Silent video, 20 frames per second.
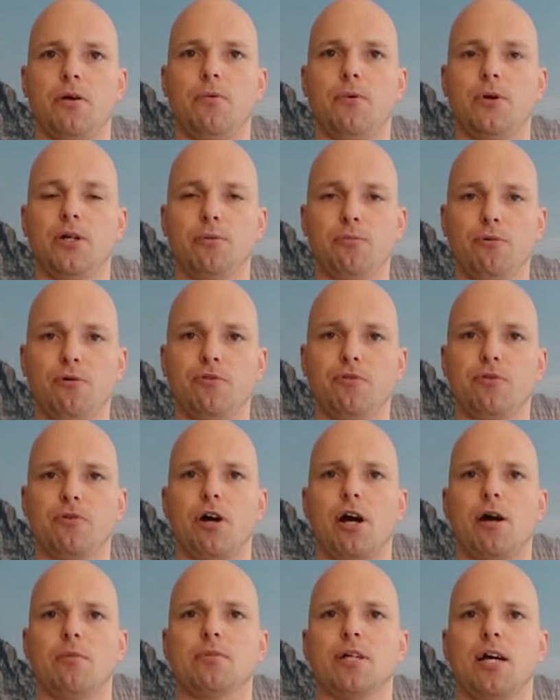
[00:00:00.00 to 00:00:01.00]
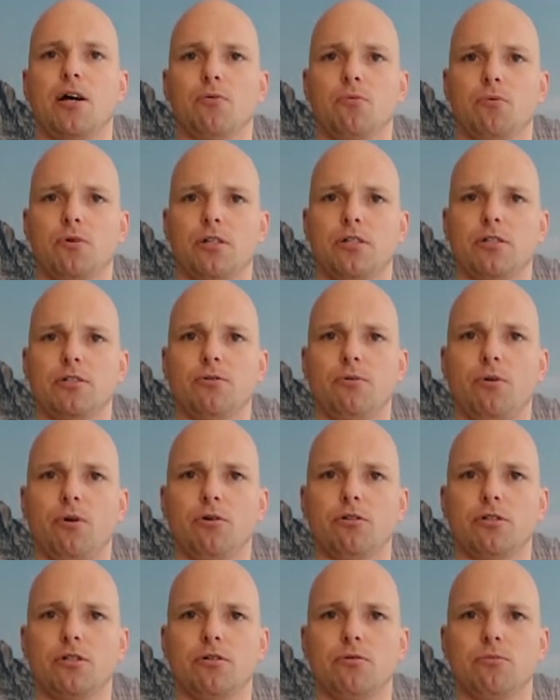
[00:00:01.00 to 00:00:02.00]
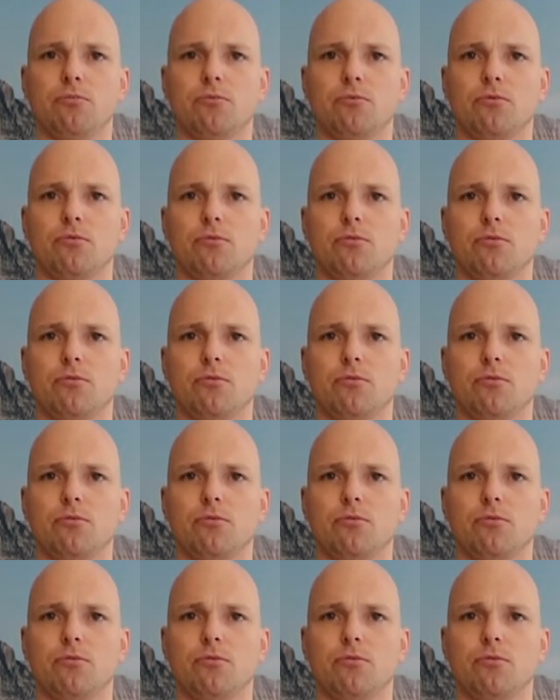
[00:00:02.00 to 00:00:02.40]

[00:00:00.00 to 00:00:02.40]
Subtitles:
While you're moving your arms outwards, you also